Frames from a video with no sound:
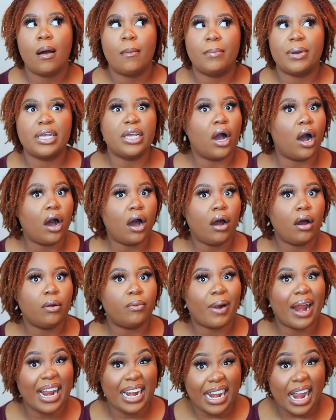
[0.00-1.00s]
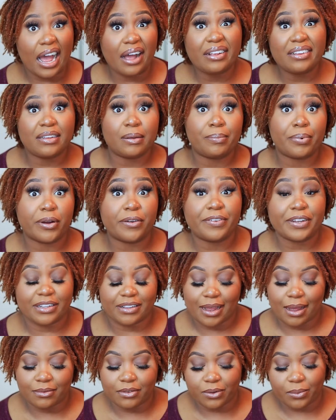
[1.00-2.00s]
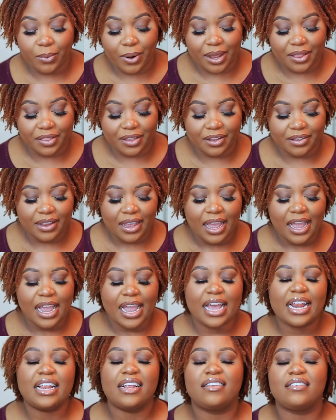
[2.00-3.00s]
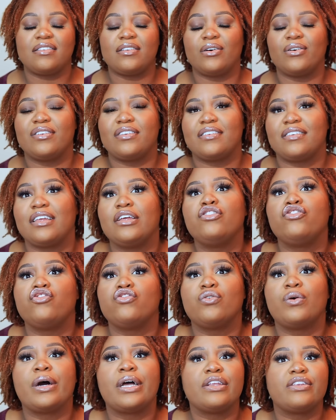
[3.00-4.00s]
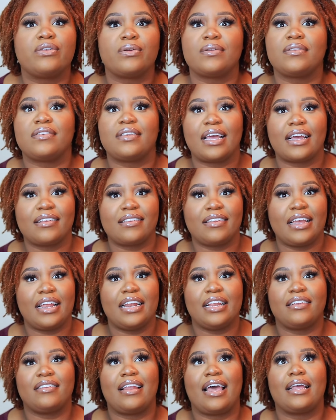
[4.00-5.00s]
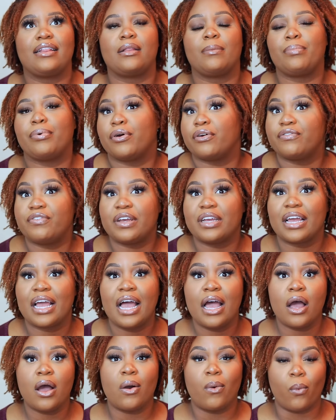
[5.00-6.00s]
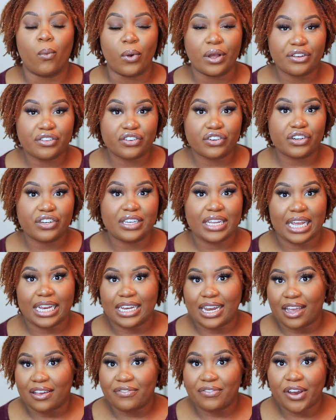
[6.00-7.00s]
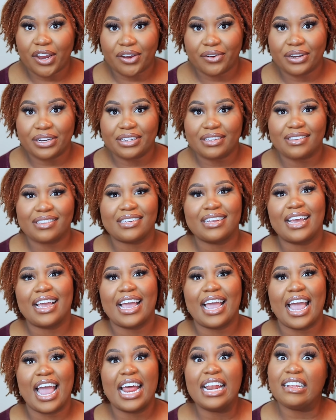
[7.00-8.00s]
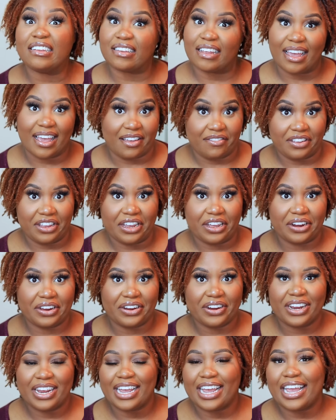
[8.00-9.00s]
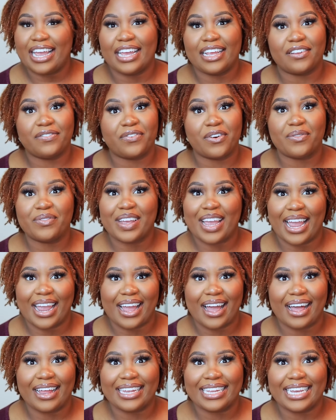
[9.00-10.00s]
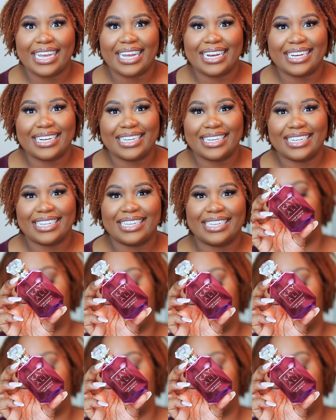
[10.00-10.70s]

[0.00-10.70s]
but y'all, right now is the perfect time to wear this. It is so sensual, it's so sexy, and it's like the perfect winter date night fragrance, and it's a heavy hitter. It's from Kayali, and it is